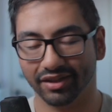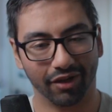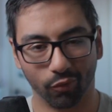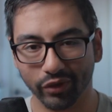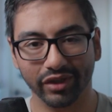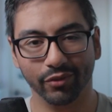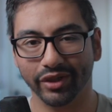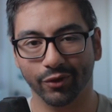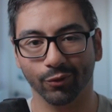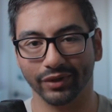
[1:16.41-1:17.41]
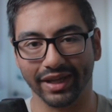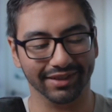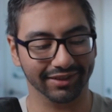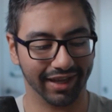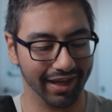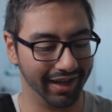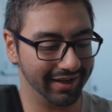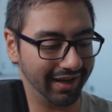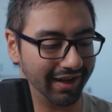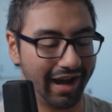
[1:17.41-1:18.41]
a really cool lens,
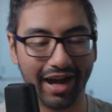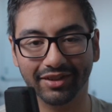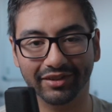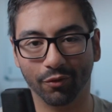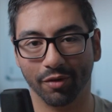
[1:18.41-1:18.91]
and honestly